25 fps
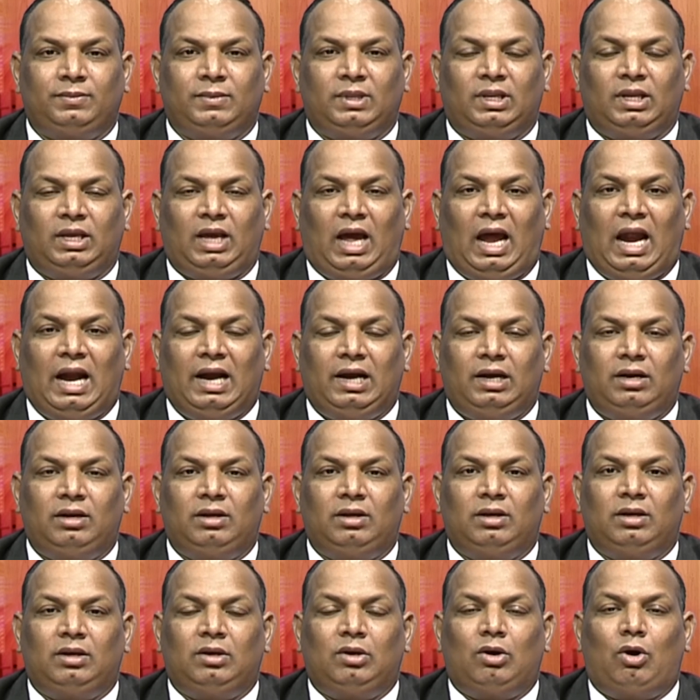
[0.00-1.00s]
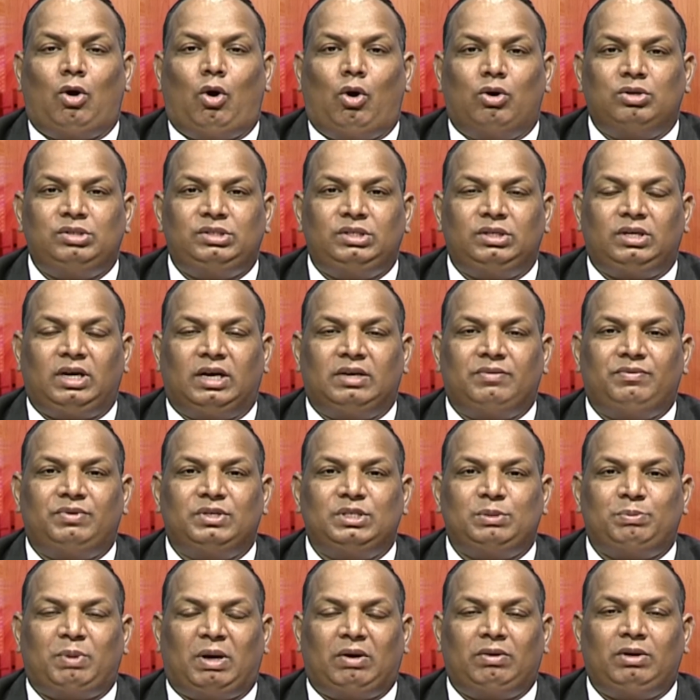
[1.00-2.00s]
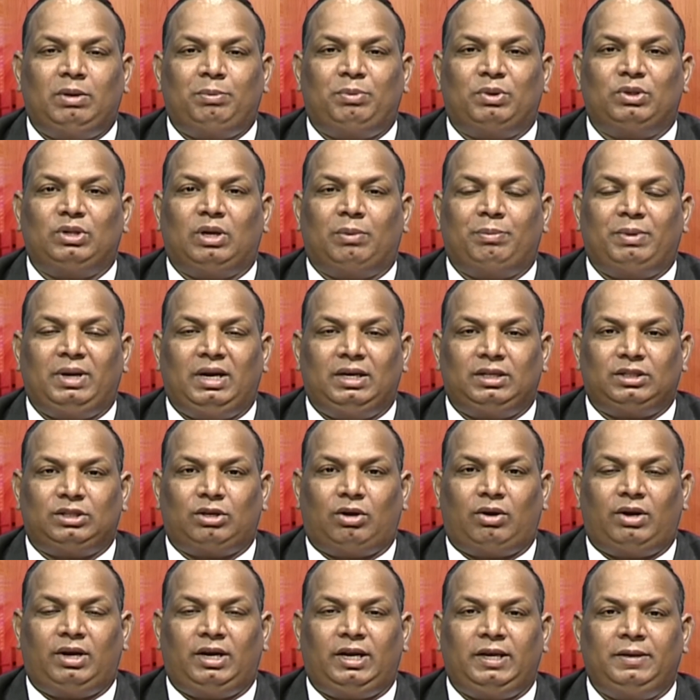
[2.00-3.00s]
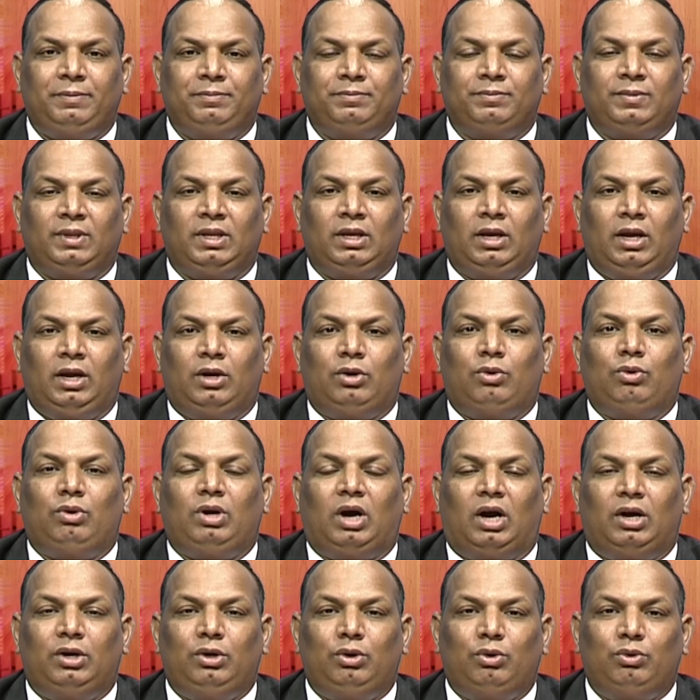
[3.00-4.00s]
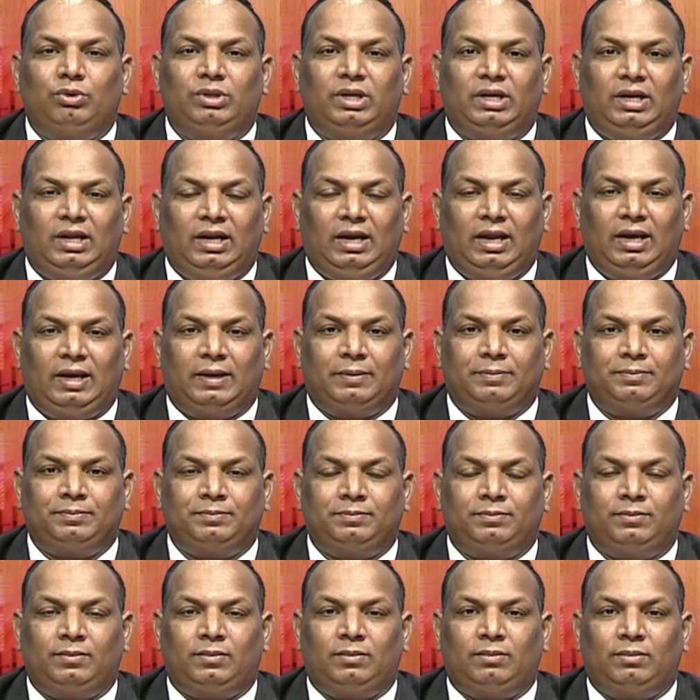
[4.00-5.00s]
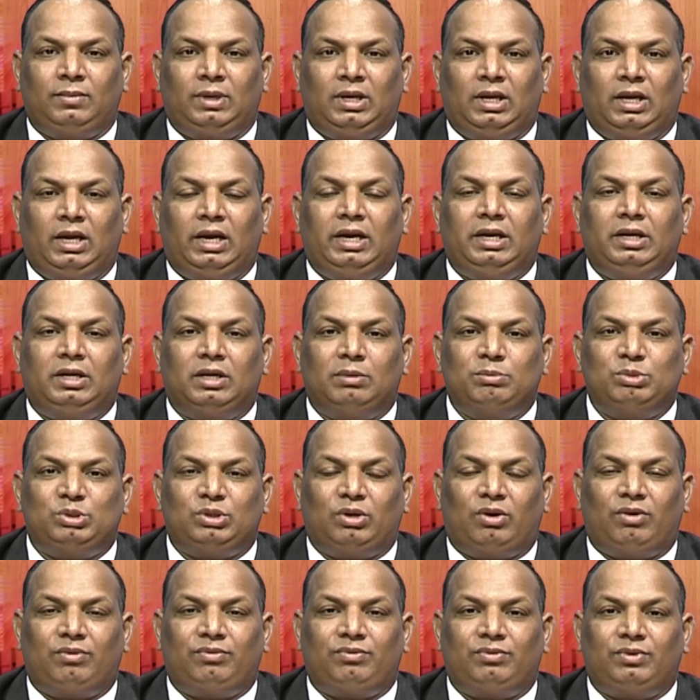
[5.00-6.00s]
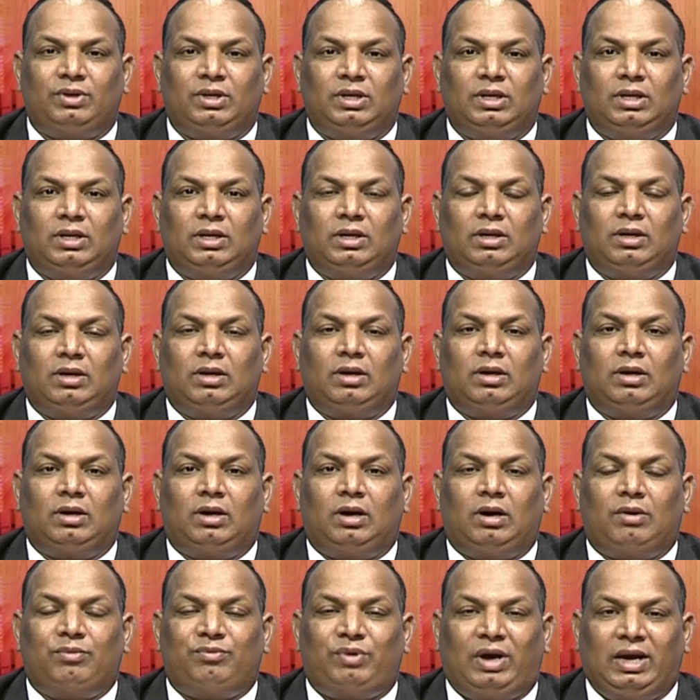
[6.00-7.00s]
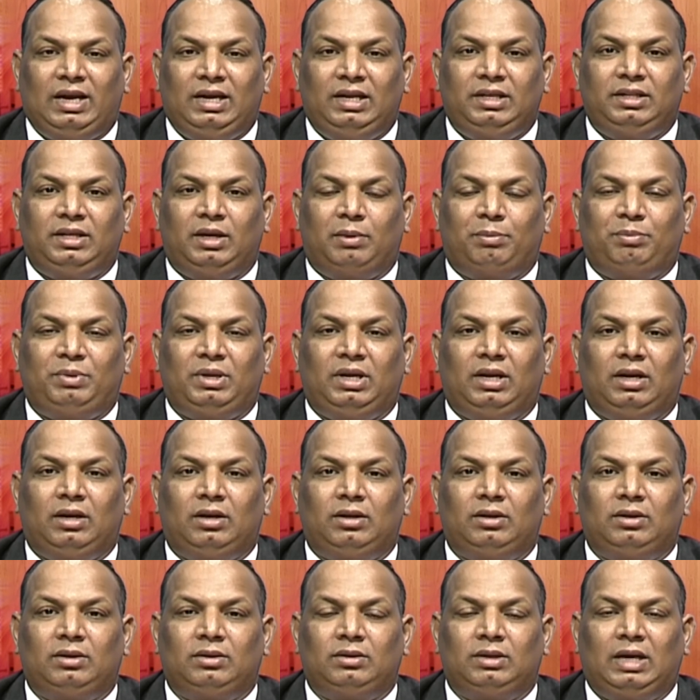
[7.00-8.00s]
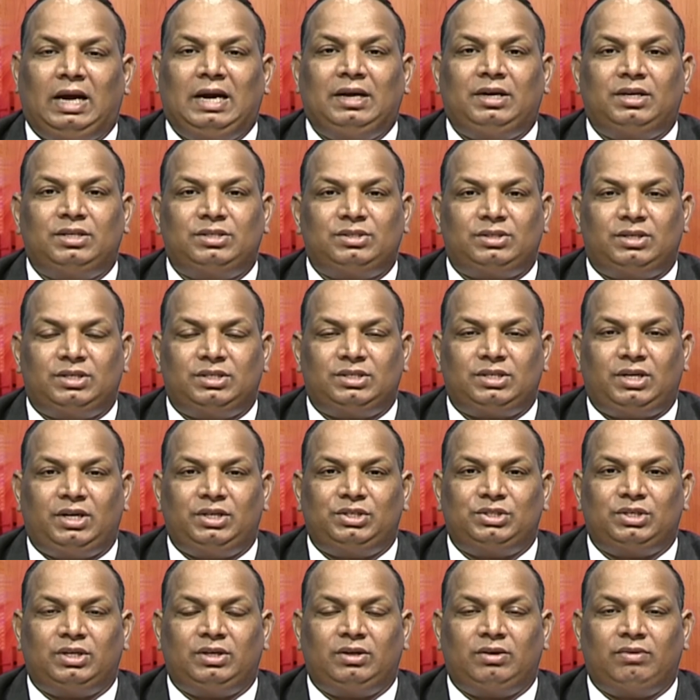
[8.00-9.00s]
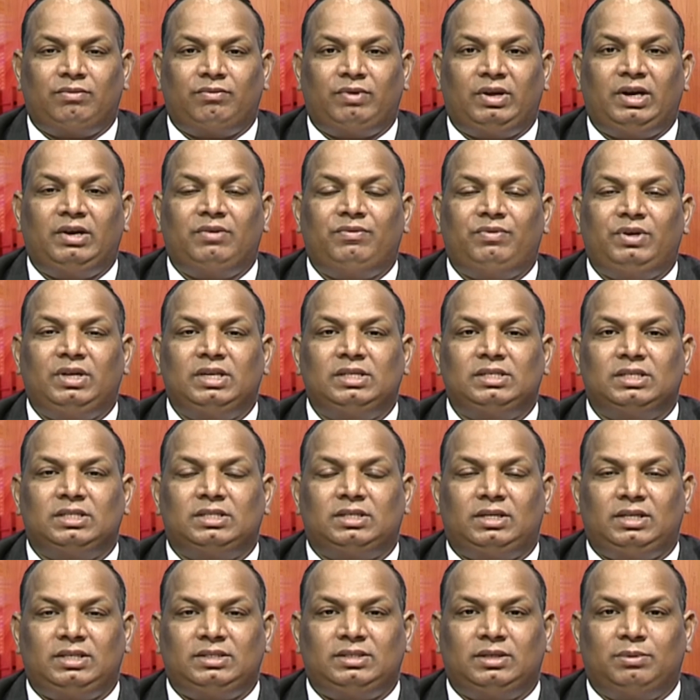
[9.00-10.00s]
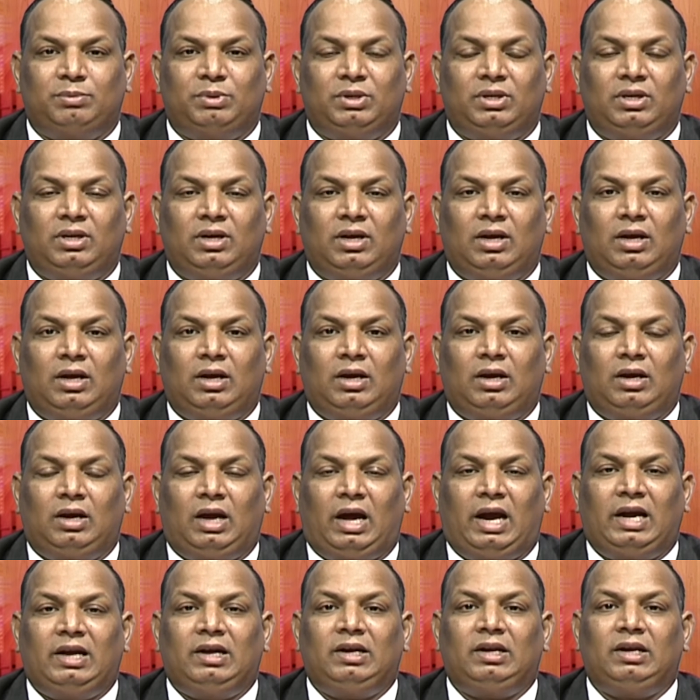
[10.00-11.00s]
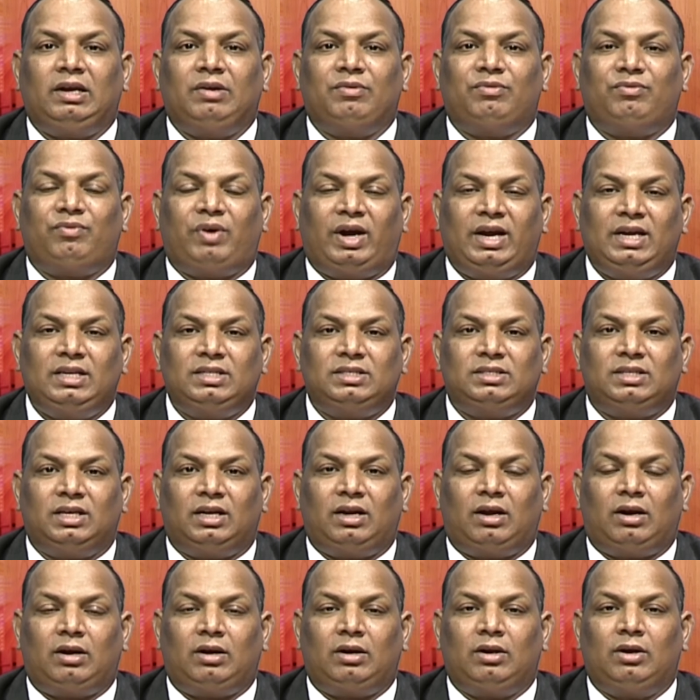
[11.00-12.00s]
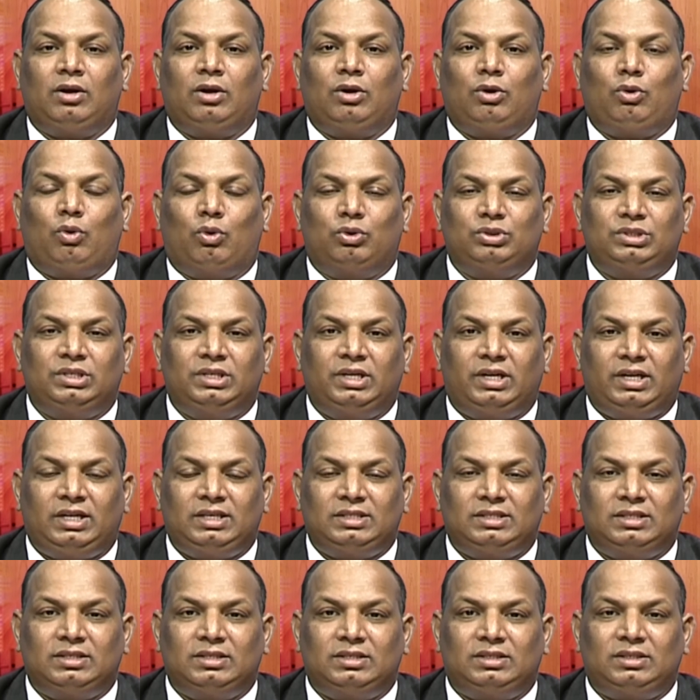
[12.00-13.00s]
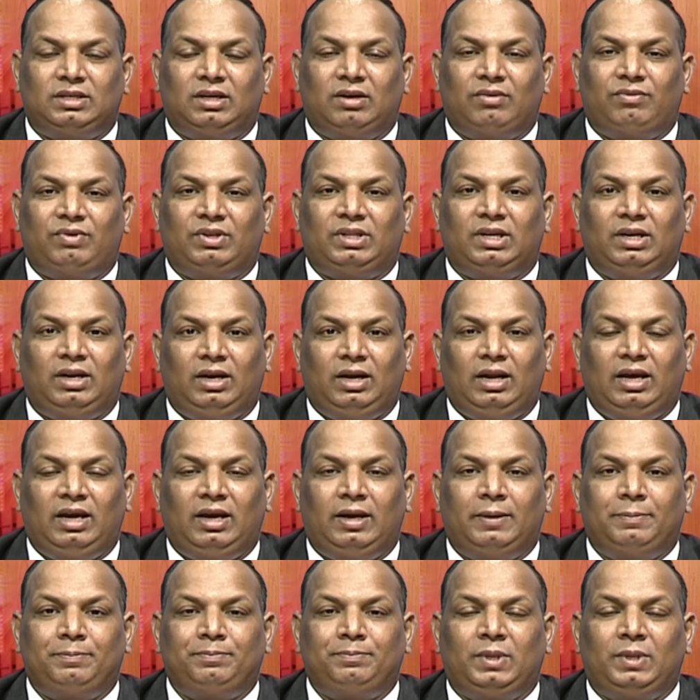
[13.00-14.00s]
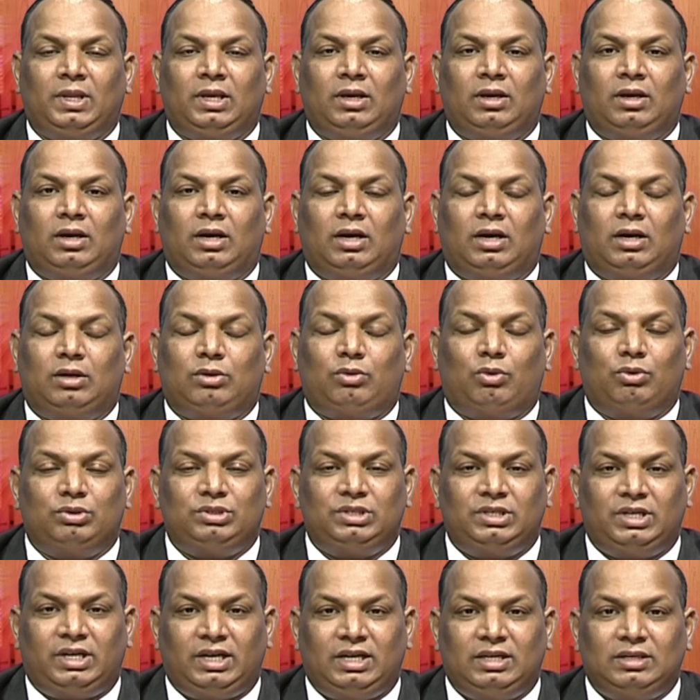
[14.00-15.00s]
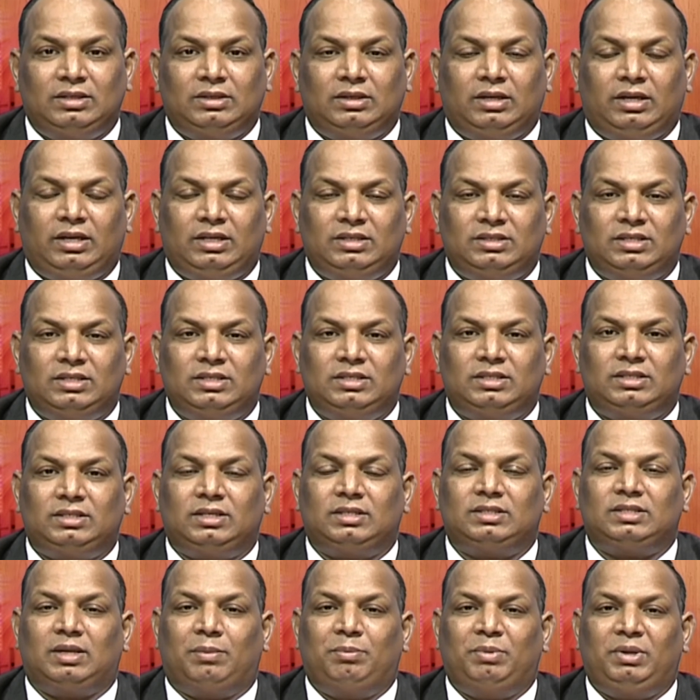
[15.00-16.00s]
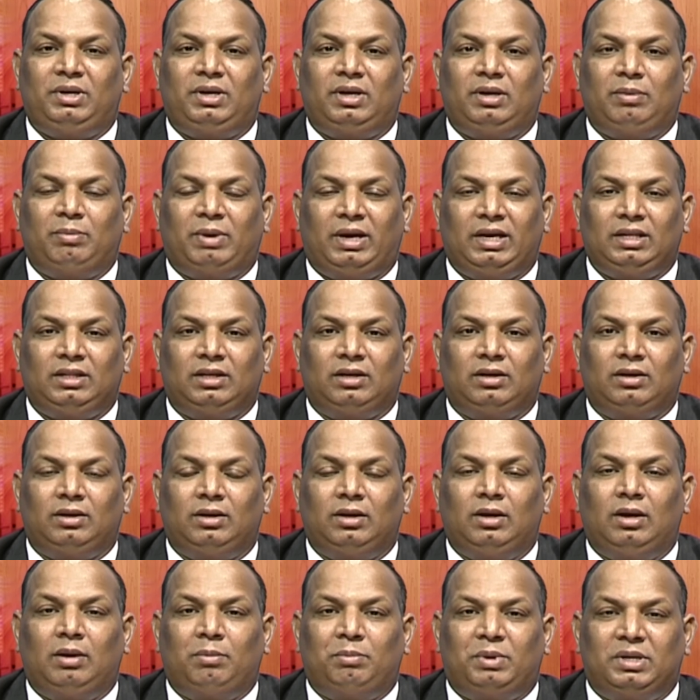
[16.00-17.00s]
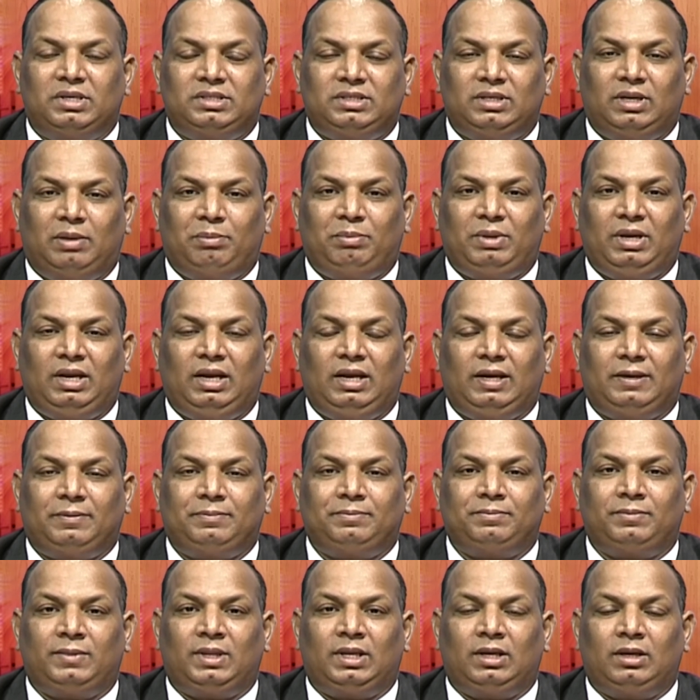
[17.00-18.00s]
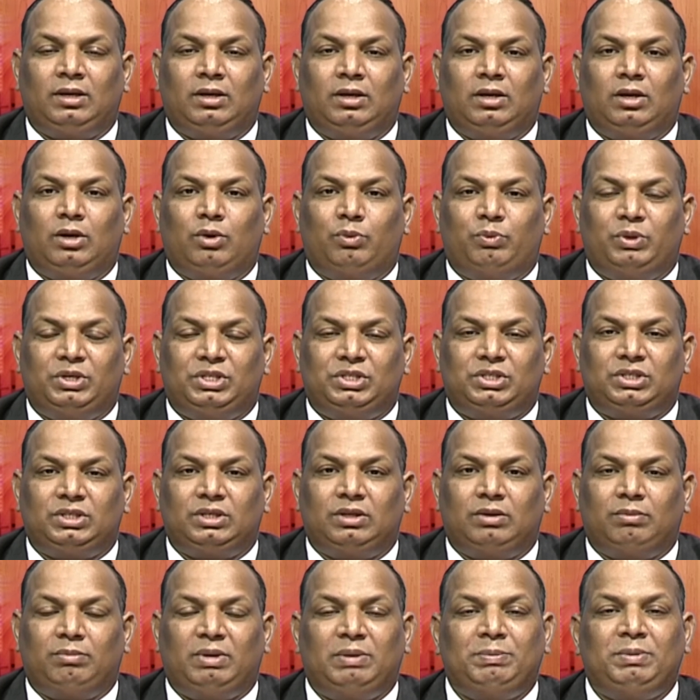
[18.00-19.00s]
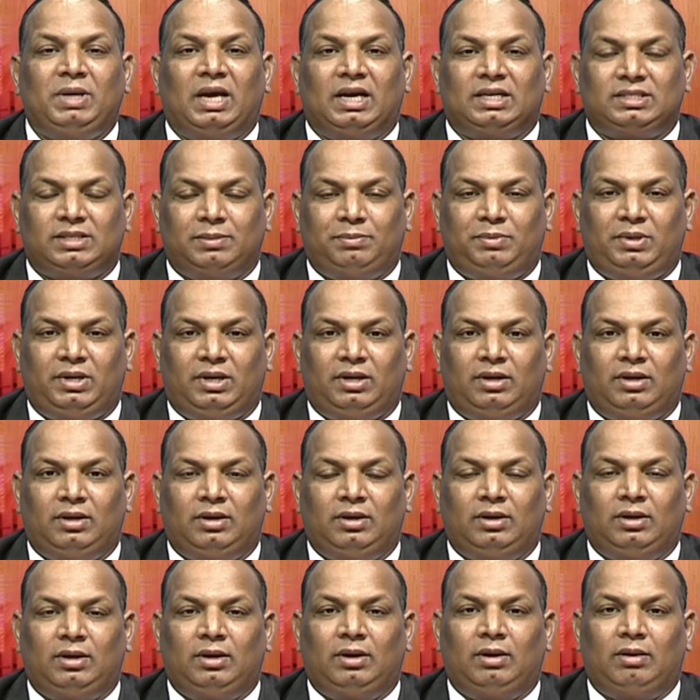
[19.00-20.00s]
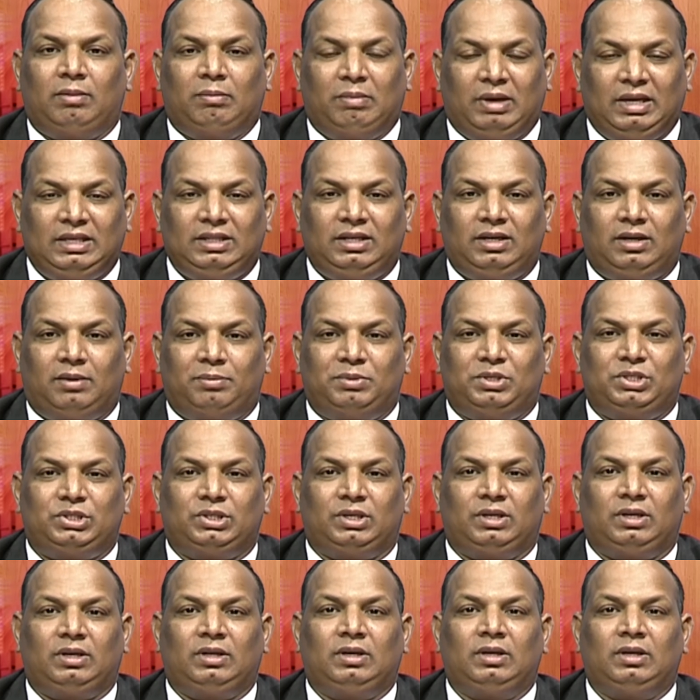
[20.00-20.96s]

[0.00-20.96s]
and also confers power upon the appellate authority to condone the delay in terms of filing the appeal at its discretion when it feels it's reasonable, and if finds there are cogent reasons for the delay, reasons submitted by the person appealing which may be accepted by the Commission.